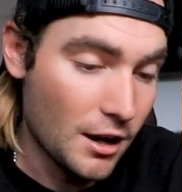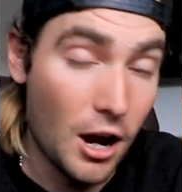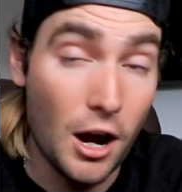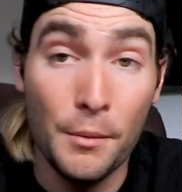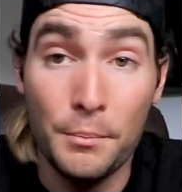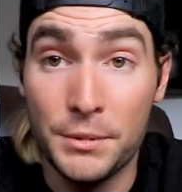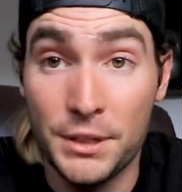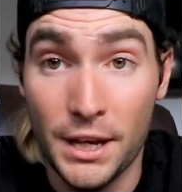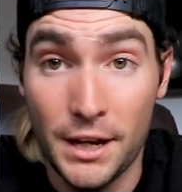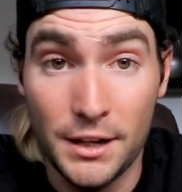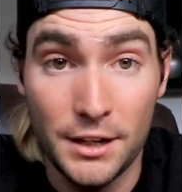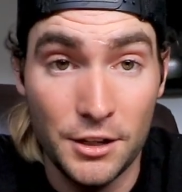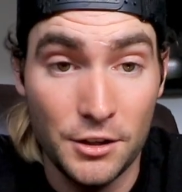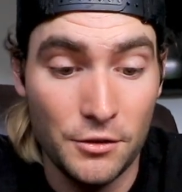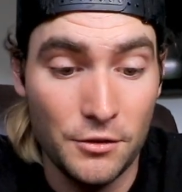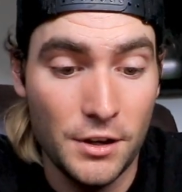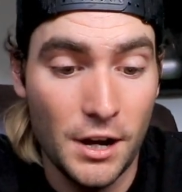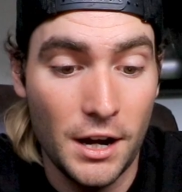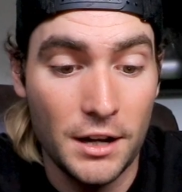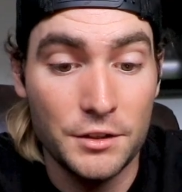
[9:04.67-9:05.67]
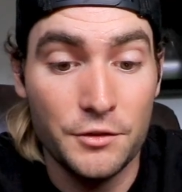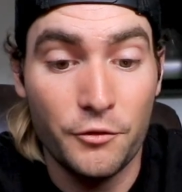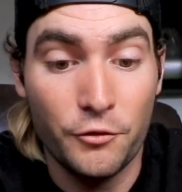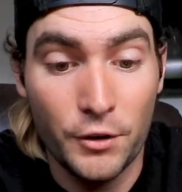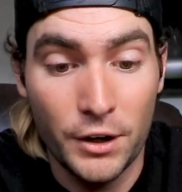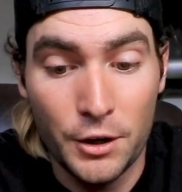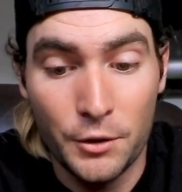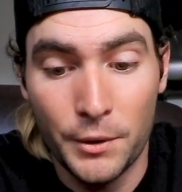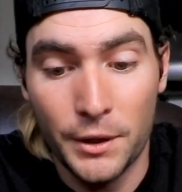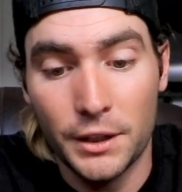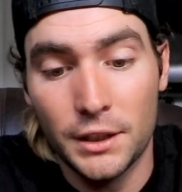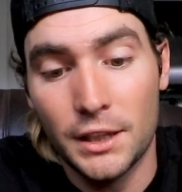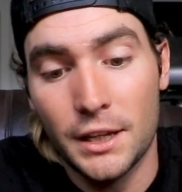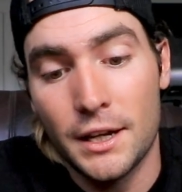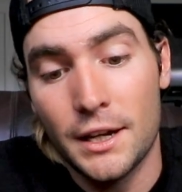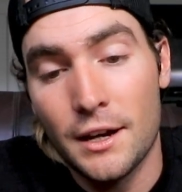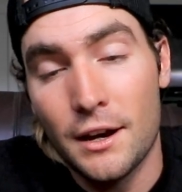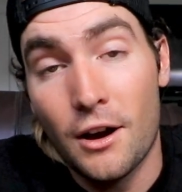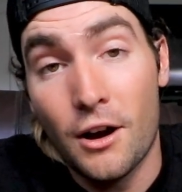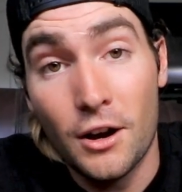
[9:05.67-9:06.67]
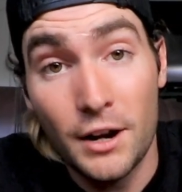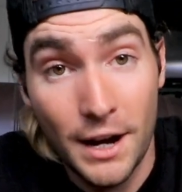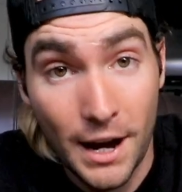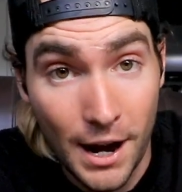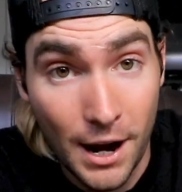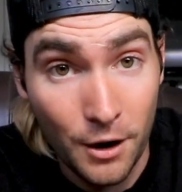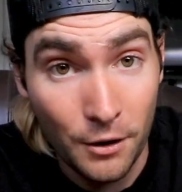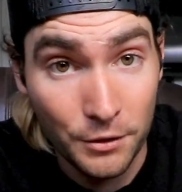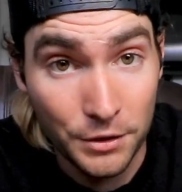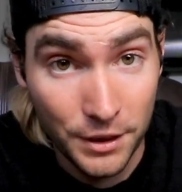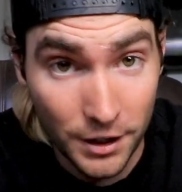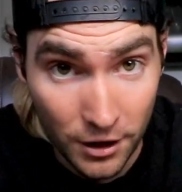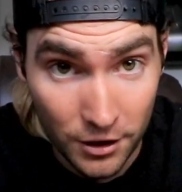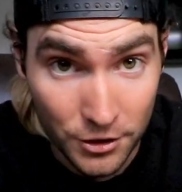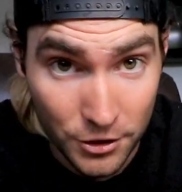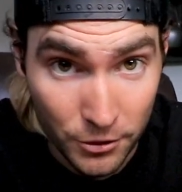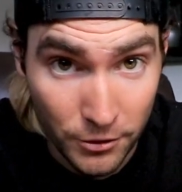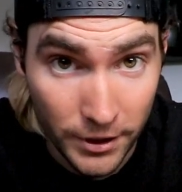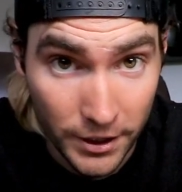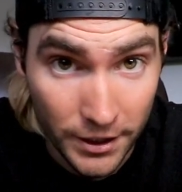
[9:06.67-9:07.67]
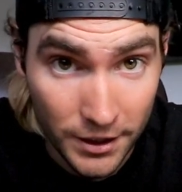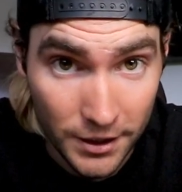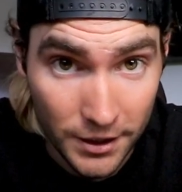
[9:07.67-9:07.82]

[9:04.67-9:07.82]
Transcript: updating you guys frequently on how they are doing.